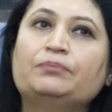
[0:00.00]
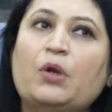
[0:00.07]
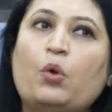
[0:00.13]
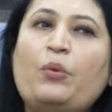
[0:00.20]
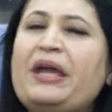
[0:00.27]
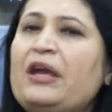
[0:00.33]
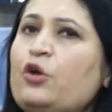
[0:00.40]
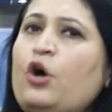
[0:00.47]

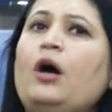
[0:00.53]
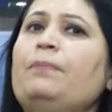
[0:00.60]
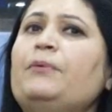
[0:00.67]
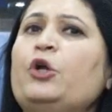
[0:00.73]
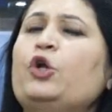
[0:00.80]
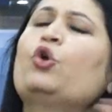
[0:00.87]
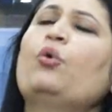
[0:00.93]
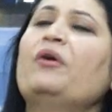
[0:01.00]
We adopt
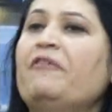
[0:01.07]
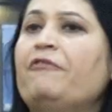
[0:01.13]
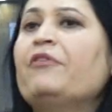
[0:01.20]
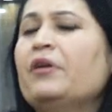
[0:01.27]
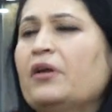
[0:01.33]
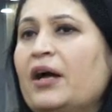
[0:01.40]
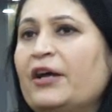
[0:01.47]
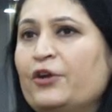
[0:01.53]
two
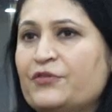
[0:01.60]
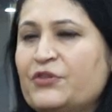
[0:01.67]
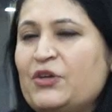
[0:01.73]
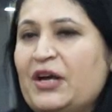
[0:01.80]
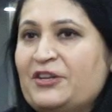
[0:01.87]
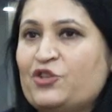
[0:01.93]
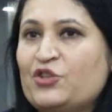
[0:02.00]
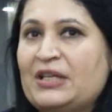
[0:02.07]
different kind of
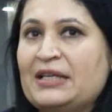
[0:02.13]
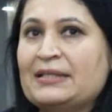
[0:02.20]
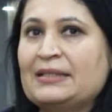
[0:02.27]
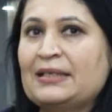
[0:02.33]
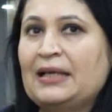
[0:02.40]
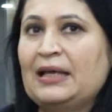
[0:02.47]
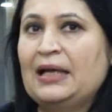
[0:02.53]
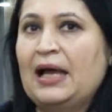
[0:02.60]
strategies.
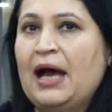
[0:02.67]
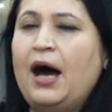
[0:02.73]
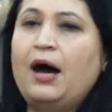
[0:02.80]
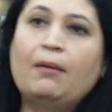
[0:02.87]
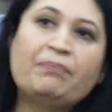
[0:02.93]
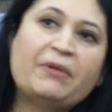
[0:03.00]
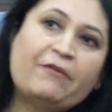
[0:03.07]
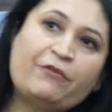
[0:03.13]

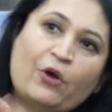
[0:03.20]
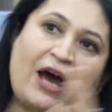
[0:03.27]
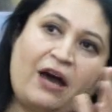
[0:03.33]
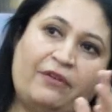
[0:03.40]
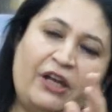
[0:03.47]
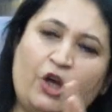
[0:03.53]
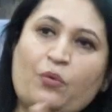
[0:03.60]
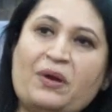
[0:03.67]
If you have
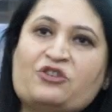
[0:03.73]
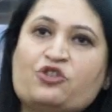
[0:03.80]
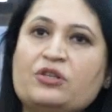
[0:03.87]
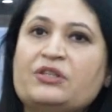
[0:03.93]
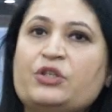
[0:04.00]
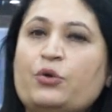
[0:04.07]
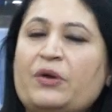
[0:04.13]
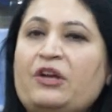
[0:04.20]
any
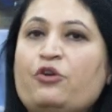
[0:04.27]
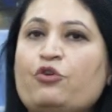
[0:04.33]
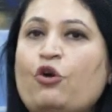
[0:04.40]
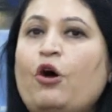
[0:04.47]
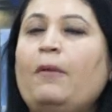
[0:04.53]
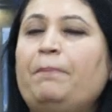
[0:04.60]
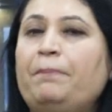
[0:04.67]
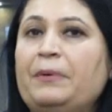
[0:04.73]
questions, you can
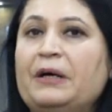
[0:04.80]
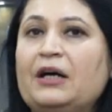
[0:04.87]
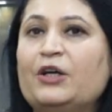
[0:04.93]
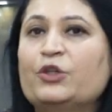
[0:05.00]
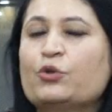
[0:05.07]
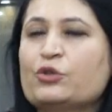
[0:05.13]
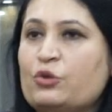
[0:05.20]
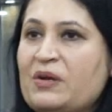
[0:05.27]
drop
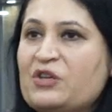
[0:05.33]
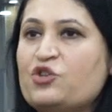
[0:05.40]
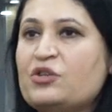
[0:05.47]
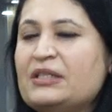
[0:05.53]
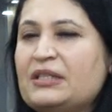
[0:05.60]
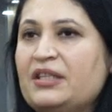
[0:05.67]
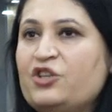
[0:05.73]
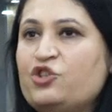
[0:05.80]
those
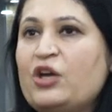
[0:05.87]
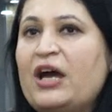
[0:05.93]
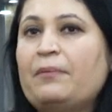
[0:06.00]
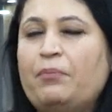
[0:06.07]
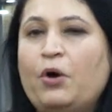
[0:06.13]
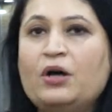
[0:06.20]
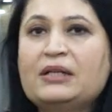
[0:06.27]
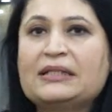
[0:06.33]
questions in the
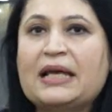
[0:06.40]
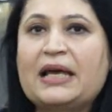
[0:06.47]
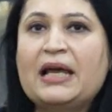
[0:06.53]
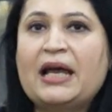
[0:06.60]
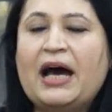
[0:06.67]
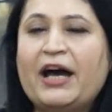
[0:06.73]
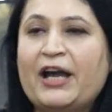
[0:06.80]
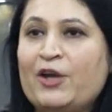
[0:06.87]
chat box.
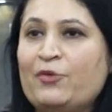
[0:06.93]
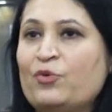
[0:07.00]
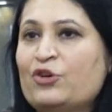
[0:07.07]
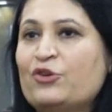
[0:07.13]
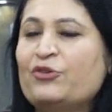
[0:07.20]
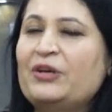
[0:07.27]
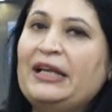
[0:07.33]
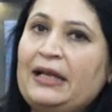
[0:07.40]
I
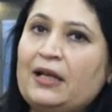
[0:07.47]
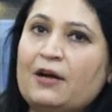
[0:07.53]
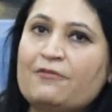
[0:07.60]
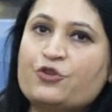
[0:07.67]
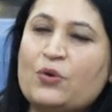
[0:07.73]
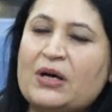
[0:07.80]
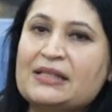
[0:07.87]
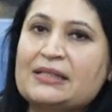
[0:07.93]
would really love
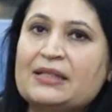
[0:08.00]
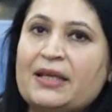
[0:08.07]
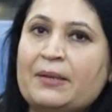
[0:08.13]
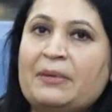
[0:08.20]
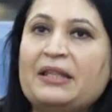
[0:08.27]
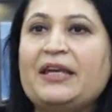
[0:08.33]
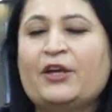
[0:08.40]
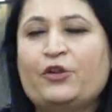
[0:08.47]
to answer
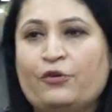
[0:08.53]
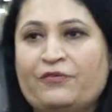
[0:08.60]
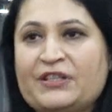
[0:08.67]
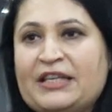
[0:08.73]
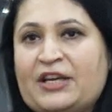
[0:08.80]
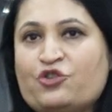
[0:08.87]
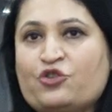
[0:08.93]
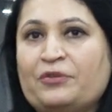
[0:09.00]
them at the end of the
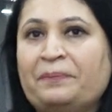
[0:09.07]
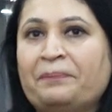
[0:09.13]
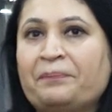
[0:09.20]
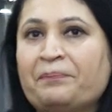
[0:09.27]
session.